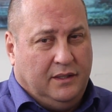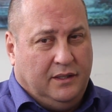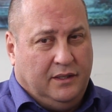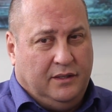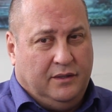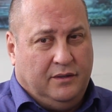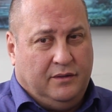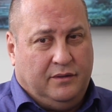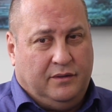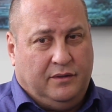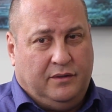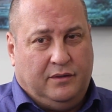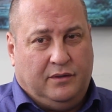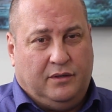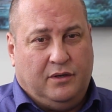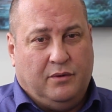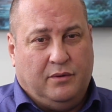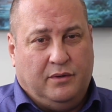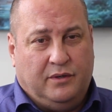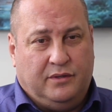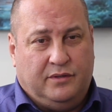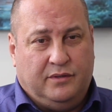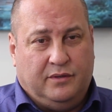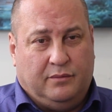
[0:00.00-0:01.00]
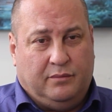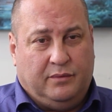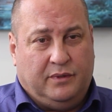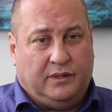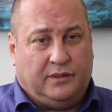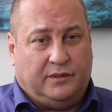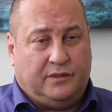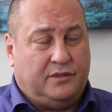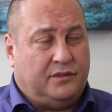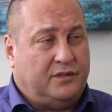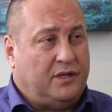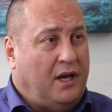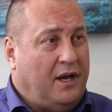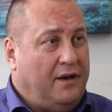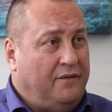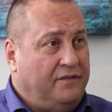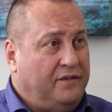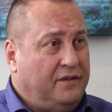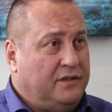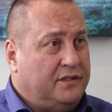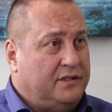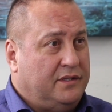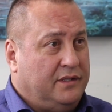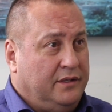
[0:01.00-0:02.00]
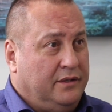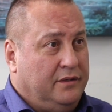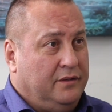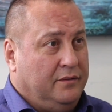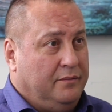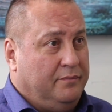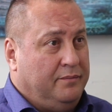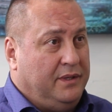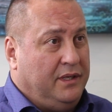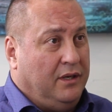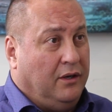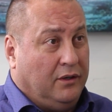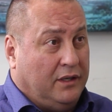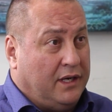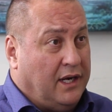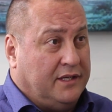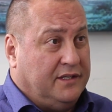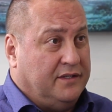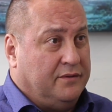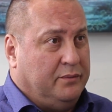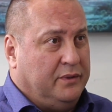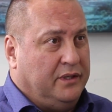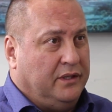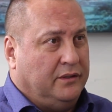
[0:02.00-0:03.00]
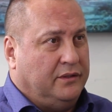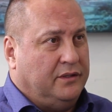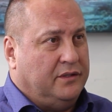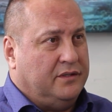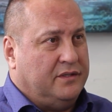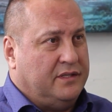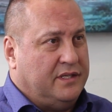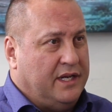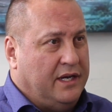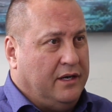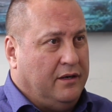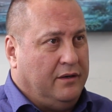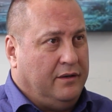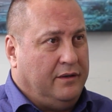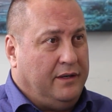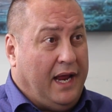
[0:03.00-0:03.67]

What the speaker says: you go into a realtor's office and there'd be all kinds of realtors there.